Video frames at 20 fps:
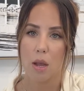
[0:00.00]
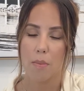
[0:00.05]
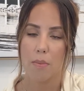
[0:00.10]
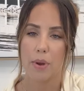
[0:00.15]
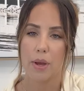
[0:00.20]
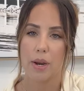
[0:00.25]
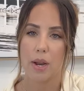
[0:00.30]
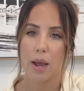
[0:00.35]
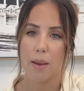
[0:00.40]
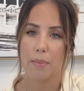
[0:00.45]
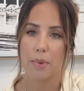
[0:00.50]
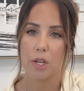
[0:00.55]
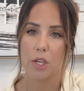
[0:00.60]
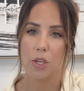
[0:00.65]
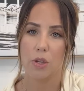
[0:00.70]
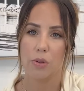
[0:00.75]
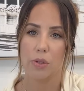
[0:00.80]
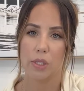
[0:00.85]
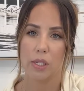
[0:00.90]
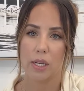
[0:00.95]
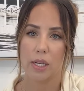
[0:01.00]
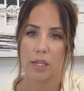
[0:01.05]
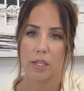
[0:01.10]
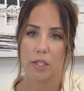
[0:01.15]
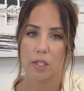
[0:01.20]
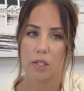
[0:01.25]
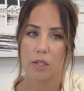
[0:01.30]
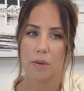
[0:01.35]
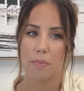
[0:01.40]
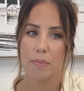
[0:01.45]
but I'm gonna use
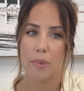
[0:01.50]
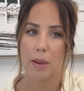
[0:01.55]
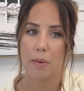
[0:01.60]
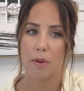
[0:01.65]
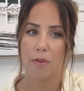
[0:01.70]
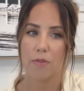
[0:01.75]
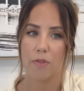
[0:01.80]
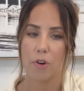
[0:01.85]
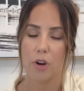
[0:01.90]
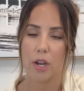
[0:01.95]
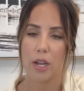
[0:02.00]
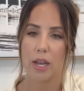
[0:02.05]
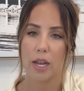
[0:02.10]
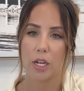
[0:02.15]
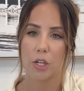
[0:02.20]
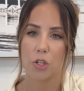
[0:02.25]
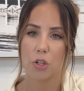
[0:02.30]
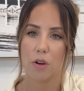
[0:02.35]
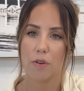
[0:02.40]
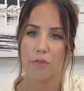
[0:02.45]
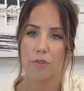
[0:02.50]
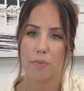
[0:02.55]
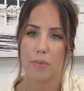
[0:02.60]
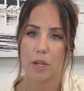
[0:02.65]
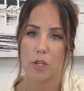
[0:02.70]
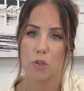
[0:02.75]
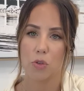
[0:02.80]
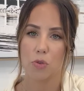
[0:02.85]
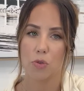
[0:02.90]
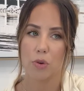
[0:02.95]
it maybe for a catch-all for my
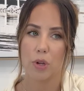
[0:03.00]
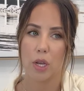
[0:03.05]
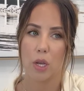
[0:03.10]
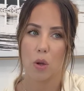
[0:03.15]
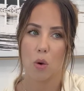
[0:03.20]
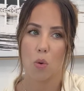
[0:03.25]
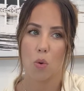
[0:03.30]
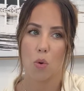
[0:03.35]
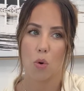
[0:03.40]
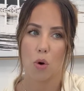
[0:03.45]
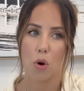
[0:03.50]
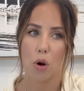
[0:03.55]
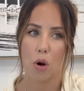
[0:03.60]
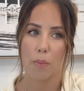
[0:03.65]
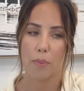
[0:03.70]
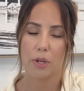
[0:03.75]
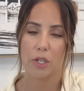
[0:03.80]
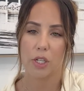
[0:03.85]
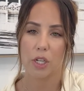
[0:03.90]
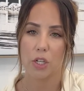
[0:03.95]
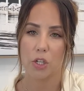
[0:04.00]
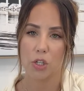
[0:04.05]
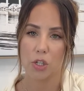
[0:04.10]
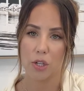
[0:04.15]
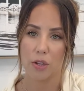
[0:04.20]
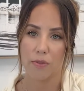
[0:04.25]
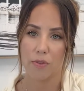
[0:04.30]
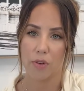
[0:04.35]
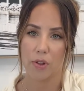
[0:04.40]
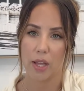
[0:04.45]
jewelry, or
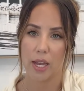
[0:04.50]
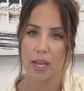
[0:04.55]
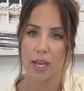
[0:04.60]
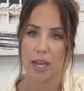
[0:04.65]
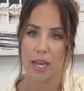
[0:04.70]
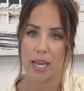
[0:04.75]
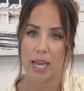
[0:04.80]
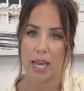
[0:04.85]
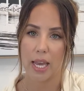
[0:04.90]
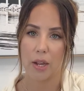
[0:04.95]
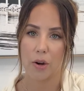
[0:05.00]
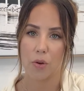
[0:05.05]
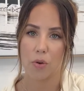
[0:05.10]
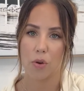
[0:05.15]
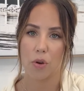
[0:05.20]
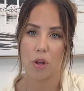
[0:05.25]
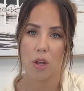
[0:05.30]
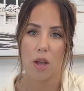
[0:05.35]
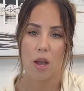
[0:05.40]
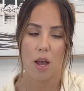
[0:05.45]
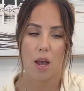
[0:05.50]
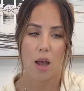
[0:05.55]
potentially for like a candle.